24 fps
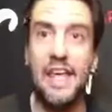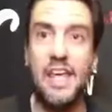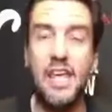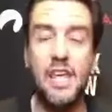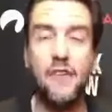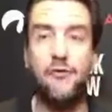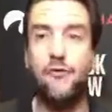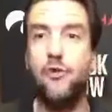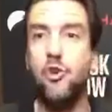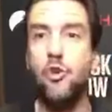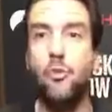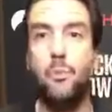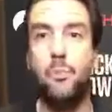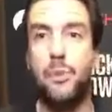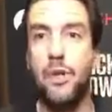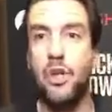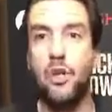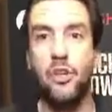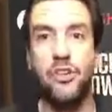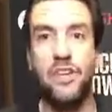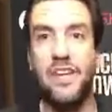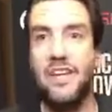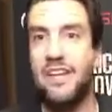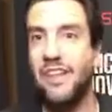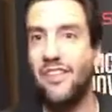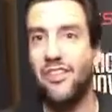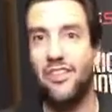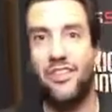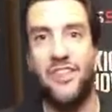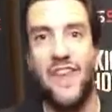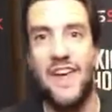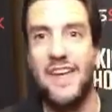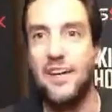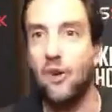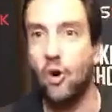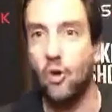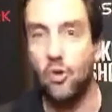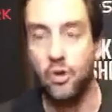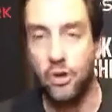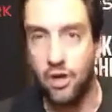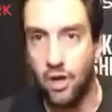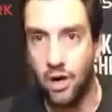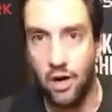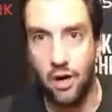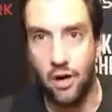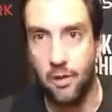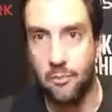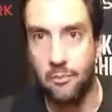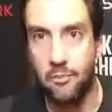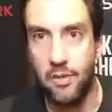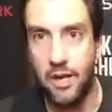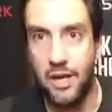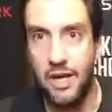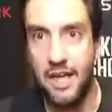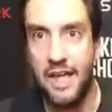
If you build it, they don't come.